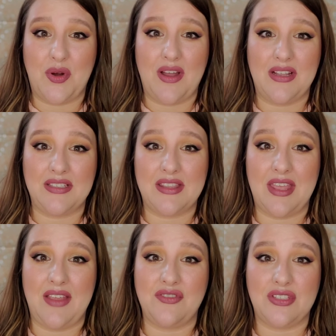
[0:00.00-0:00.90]
products that
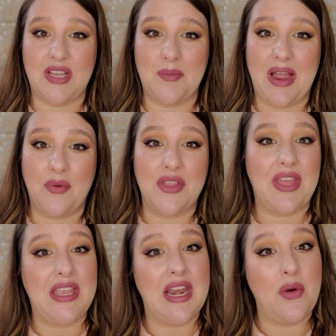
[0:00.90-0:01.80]
they have just come out with.
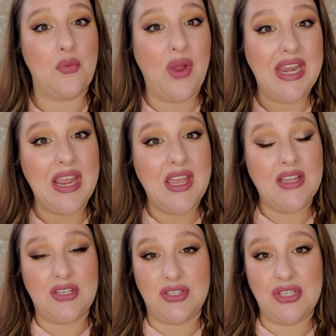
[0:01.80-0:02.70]
I cannot wait
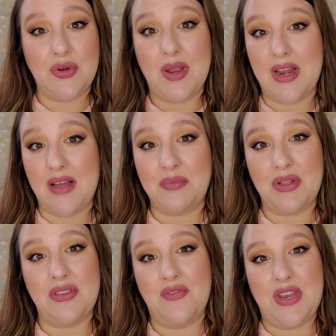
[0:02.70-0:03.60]
to do and
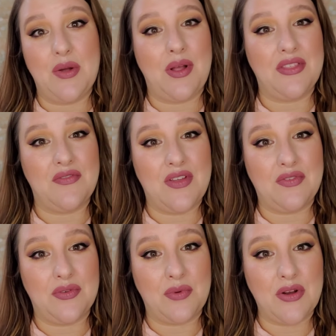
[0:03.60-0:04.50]
upload the video on the
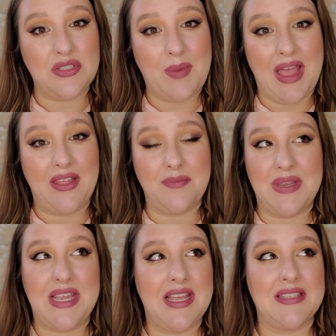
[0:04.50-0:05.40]
Vivid Rose palette
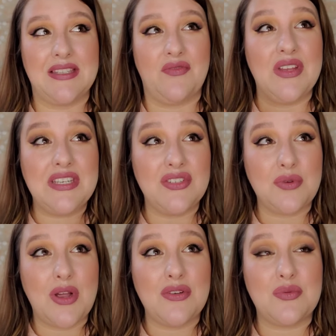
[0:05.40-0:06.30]
because the Vintage
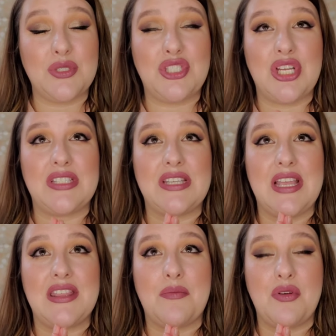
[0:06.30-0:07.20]
Rose was just
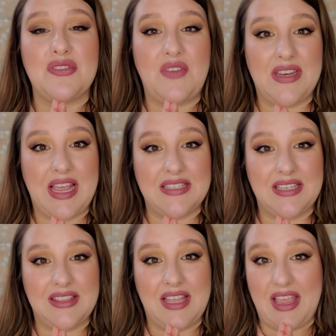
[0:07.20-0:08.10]
like the most
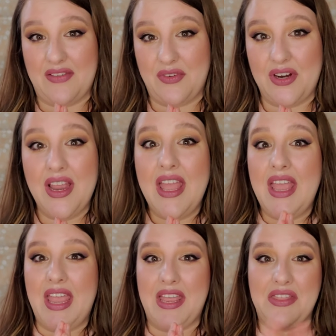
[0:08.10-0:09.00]
fantastic thing ever,
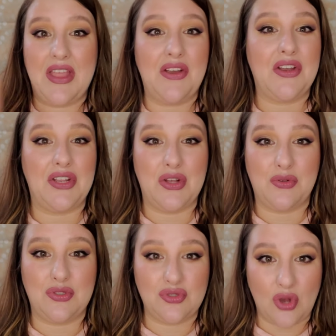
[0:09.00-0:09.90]
and they are going to
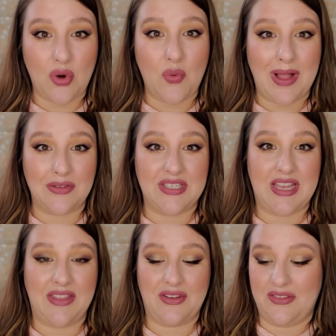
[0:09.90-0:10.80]
go so well
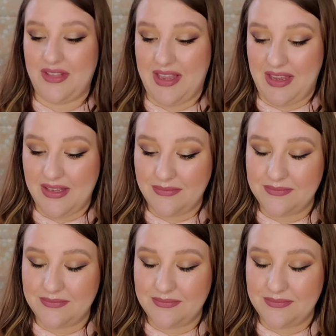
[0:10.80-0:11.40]
together. Like,